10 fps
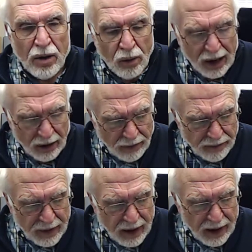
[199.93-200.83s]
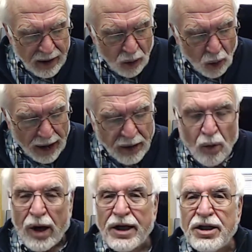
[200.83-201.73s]
Well, 1 and
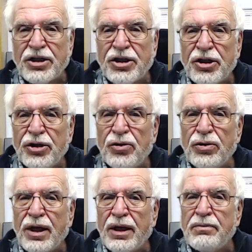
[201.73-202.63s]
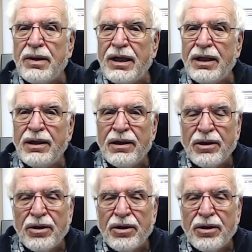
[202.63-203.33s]
1 is 2 can be